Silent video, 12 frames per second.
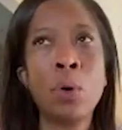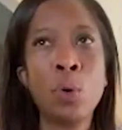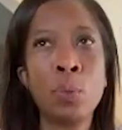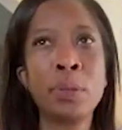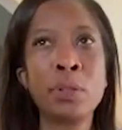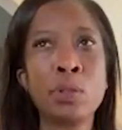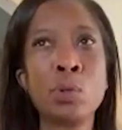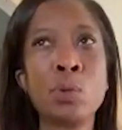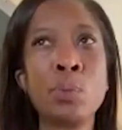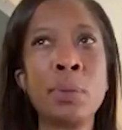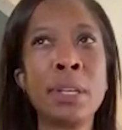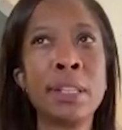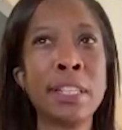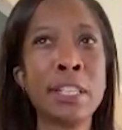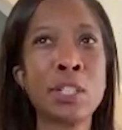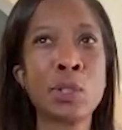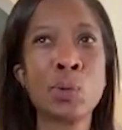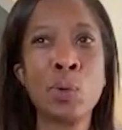hoping me and
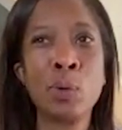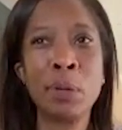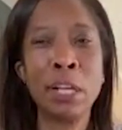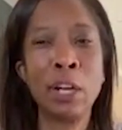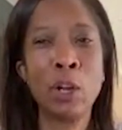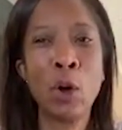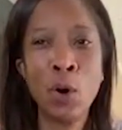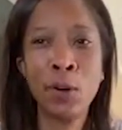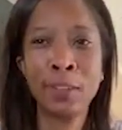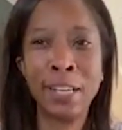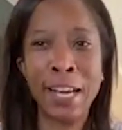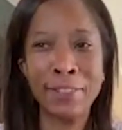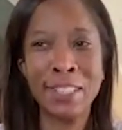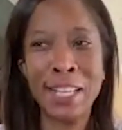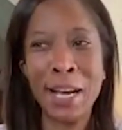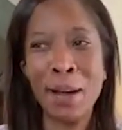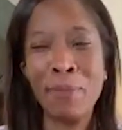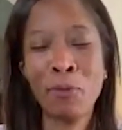Lisa will be long
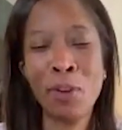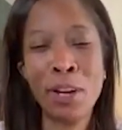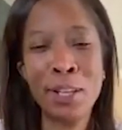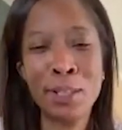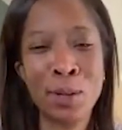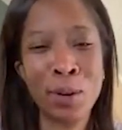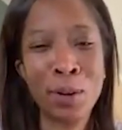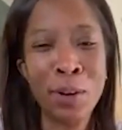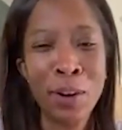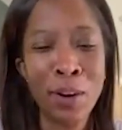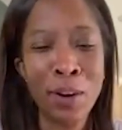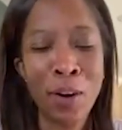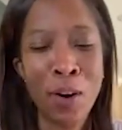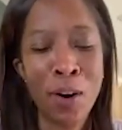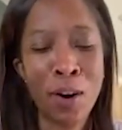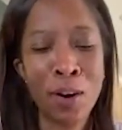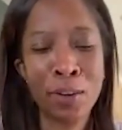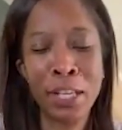lifetime friends.
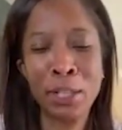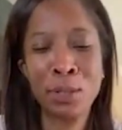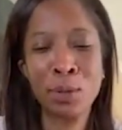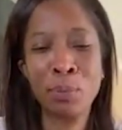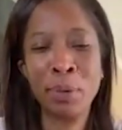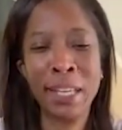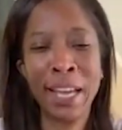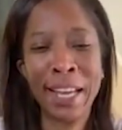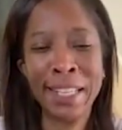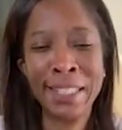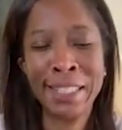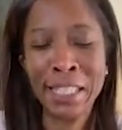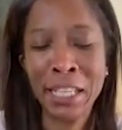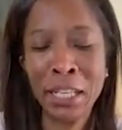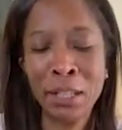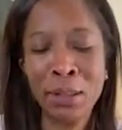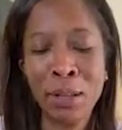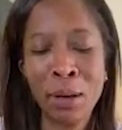Our kids will be
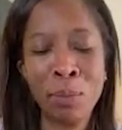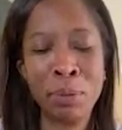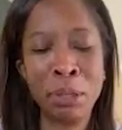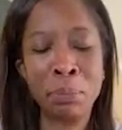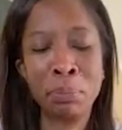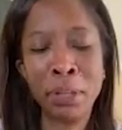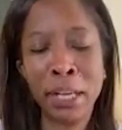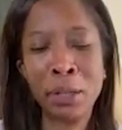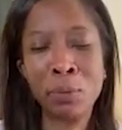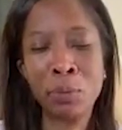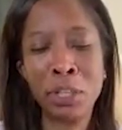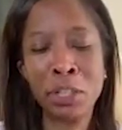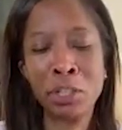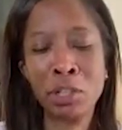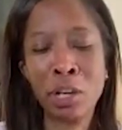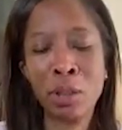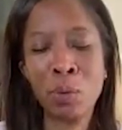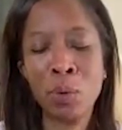18. They'll be playing with each
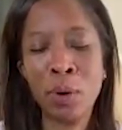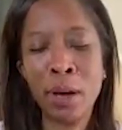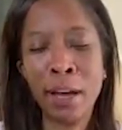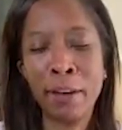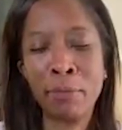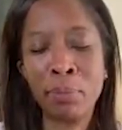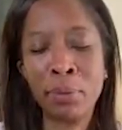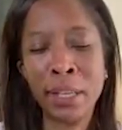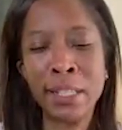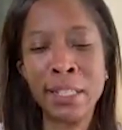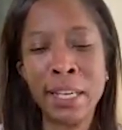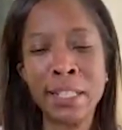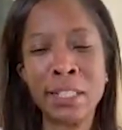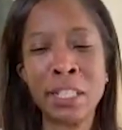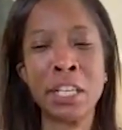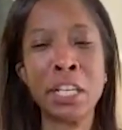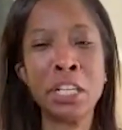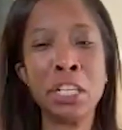other. We'll have play dates,
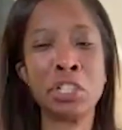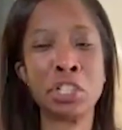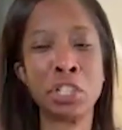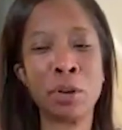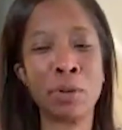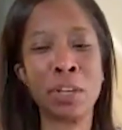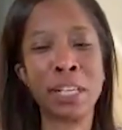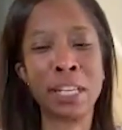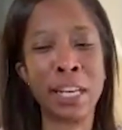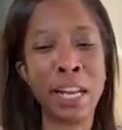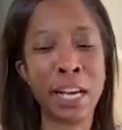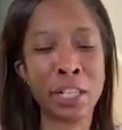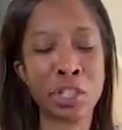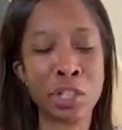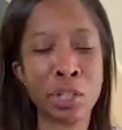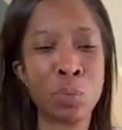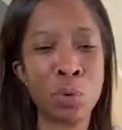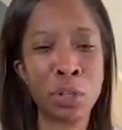and each year the
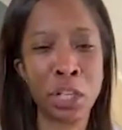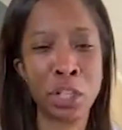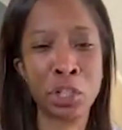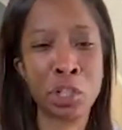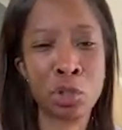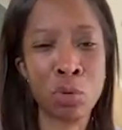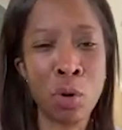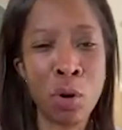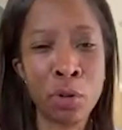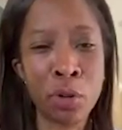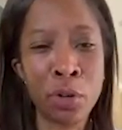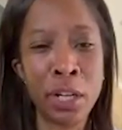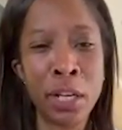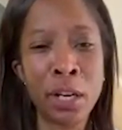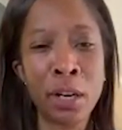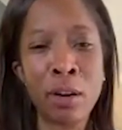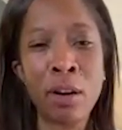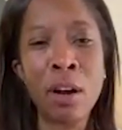connection will get stronger
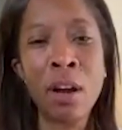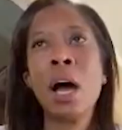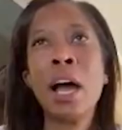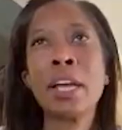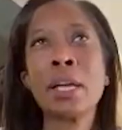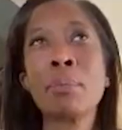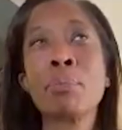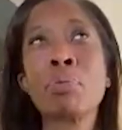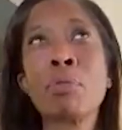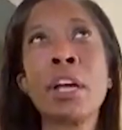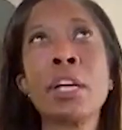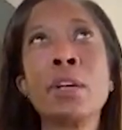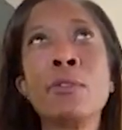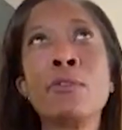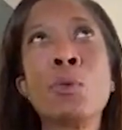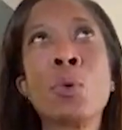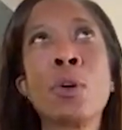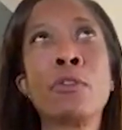here. I am praying
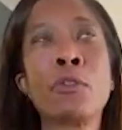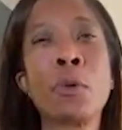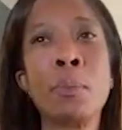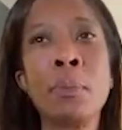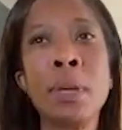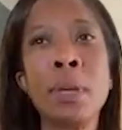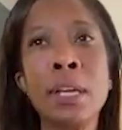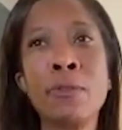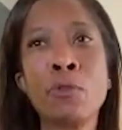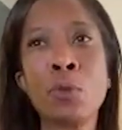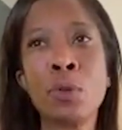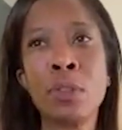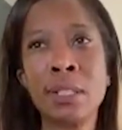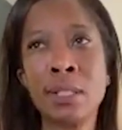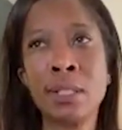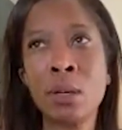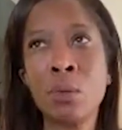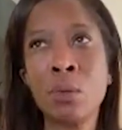for the
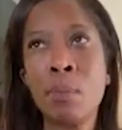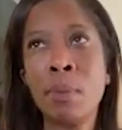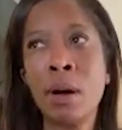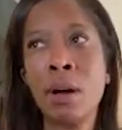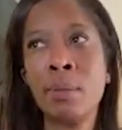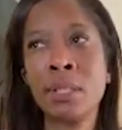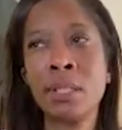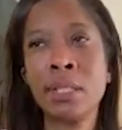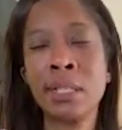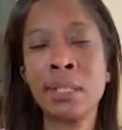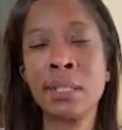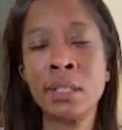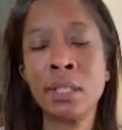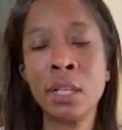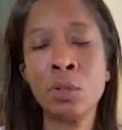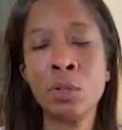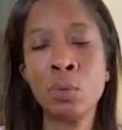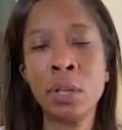single moms, and
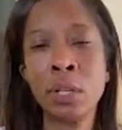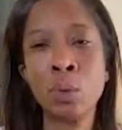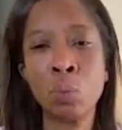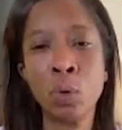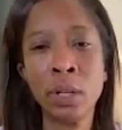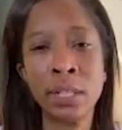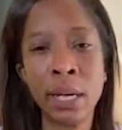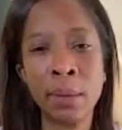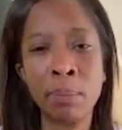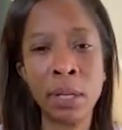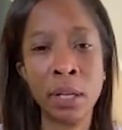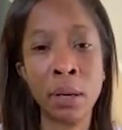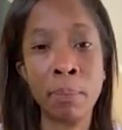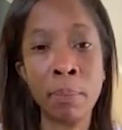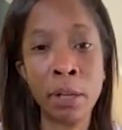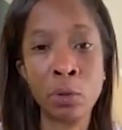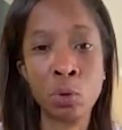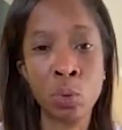continuing one day being a
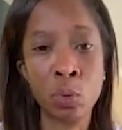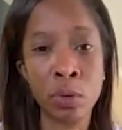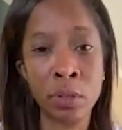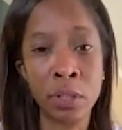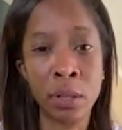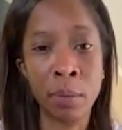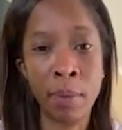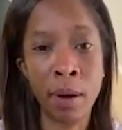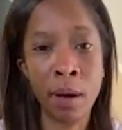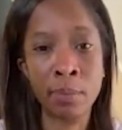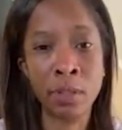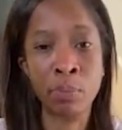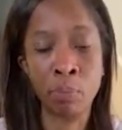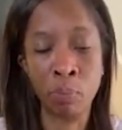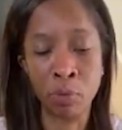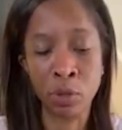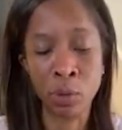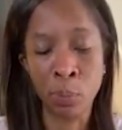mentor to the moms,
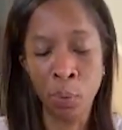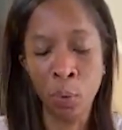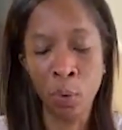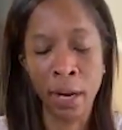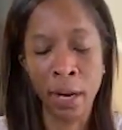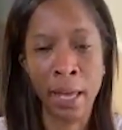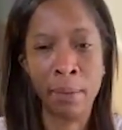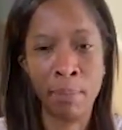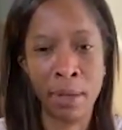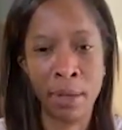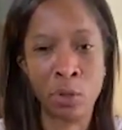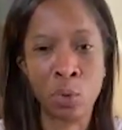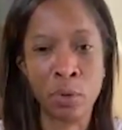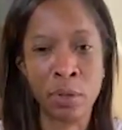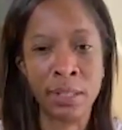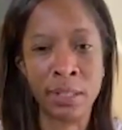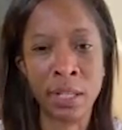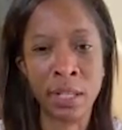support and
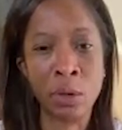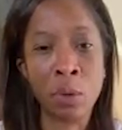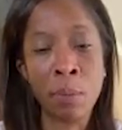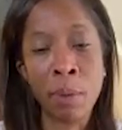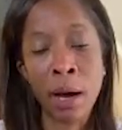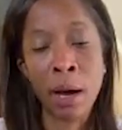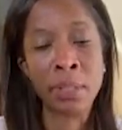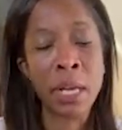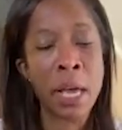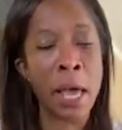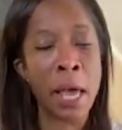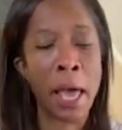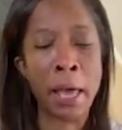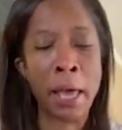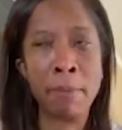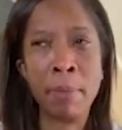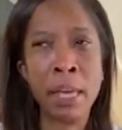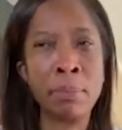mentoring single moms.
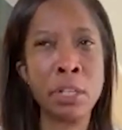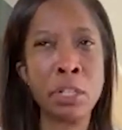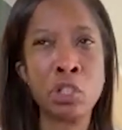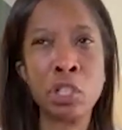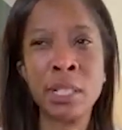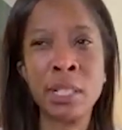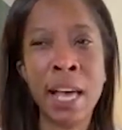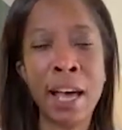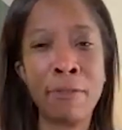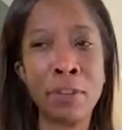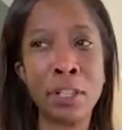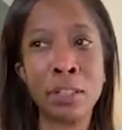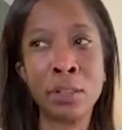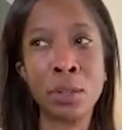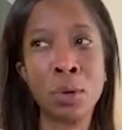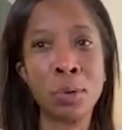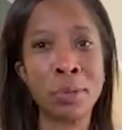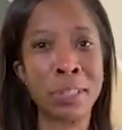And maybe just having a
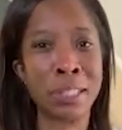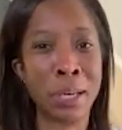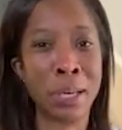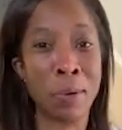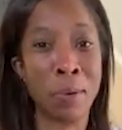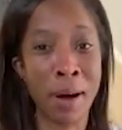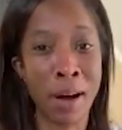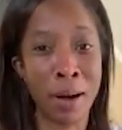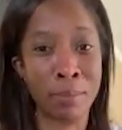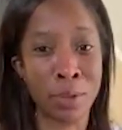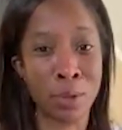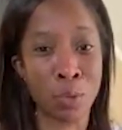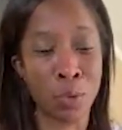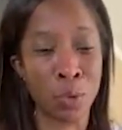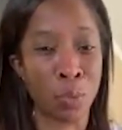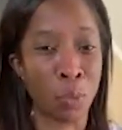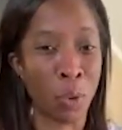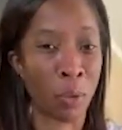little single moms
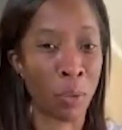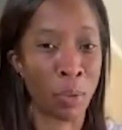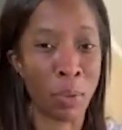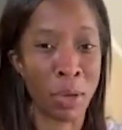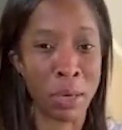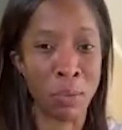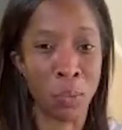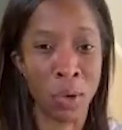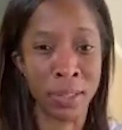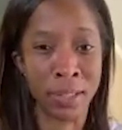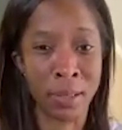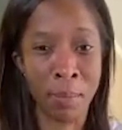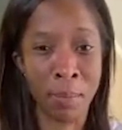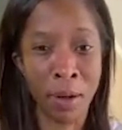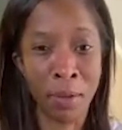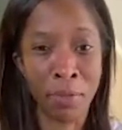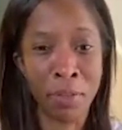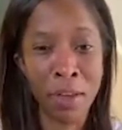group where we meet once a
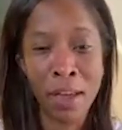month.